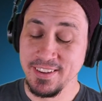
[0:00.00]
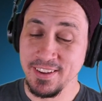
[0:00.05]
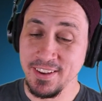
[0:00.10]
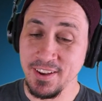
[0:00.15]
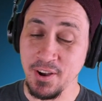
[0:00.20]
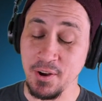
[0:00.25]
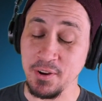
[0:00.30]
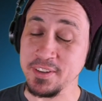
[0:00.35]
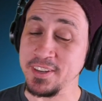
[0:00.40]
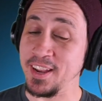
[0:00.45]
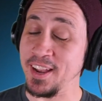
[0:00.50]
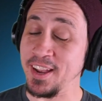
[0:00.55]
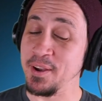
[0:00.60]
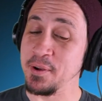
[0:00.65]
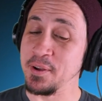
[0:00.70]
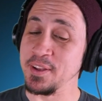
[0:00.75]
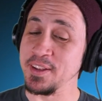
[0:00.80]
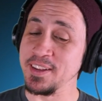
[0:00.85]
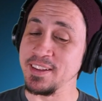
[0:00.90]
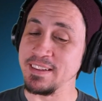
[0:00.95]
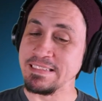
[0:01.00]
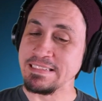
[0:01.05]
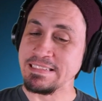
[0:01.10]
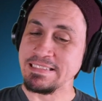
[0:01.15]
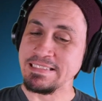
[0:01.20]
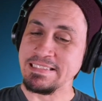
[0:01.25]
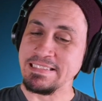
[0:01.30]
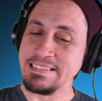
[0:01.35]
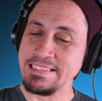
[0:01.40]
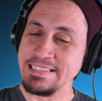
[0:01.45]
Okay, well, he,
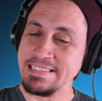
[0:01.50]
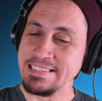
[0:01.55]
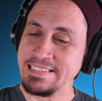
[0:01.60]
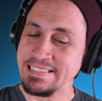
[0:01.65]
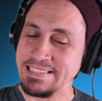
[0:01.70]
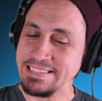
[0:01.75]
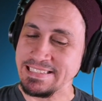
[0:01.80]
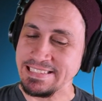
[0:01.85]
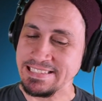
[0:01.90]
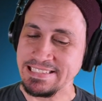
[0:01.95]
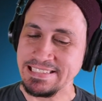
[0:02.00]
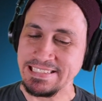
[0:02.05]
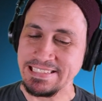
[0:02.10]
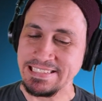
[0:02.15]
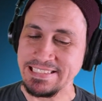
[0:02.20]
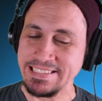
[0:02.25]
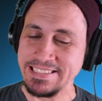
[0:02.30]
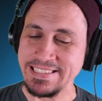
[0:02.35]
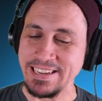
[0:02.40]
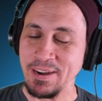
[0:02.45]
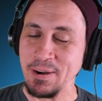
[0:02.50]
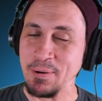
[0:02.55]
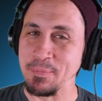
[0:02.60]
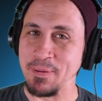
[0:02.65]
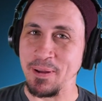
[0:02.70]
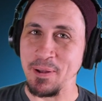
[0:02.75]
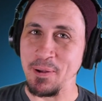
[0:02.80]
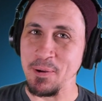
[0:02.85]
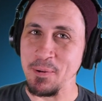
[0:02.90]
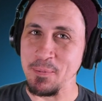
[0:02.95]
I
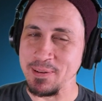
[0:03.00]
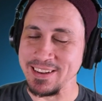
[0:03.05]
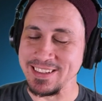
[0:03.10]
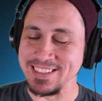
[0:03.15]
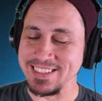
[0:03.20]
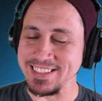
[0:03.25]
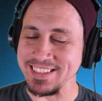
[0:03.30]
hope he doesn't